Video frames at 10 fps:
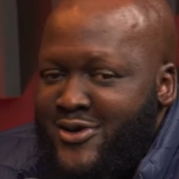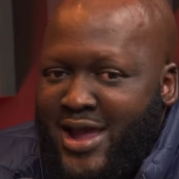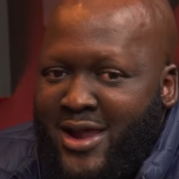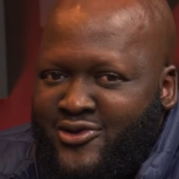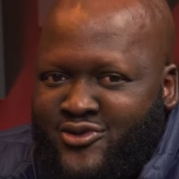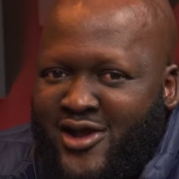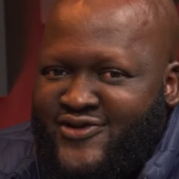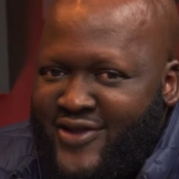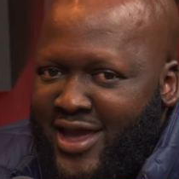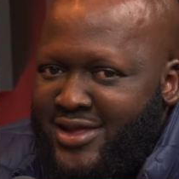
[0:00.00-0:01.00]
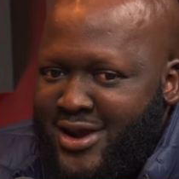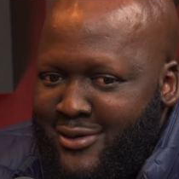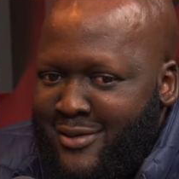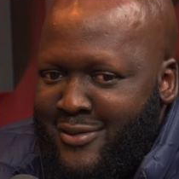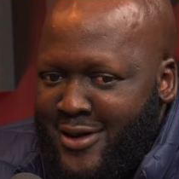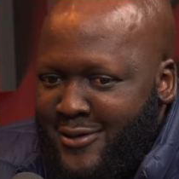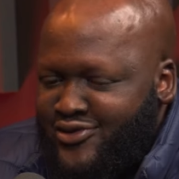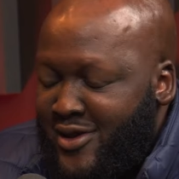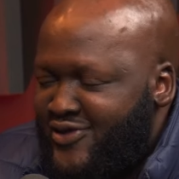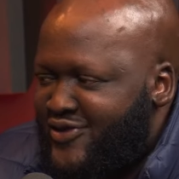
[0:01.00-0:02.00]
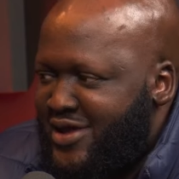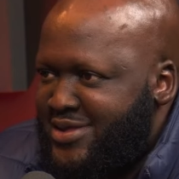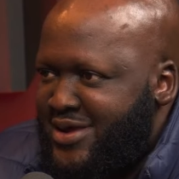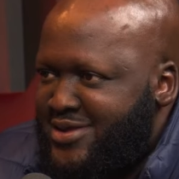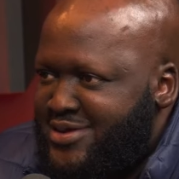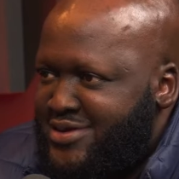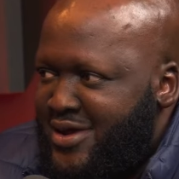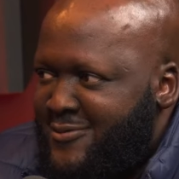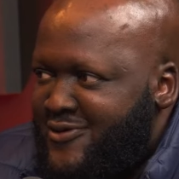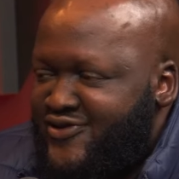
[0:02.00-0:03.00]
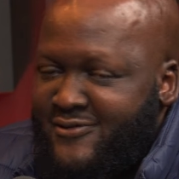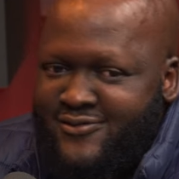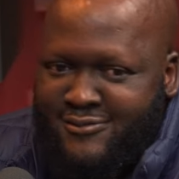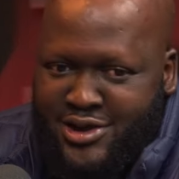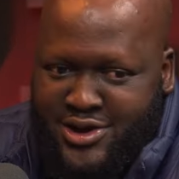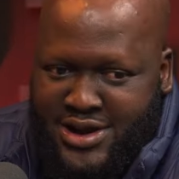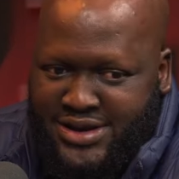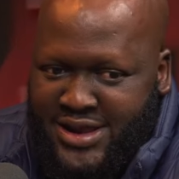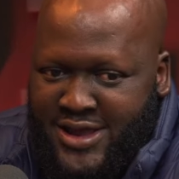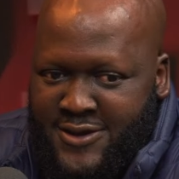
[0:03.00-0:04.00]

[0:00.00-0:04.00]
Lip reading: And I was quite sad. I remember I was quite sad that festive period.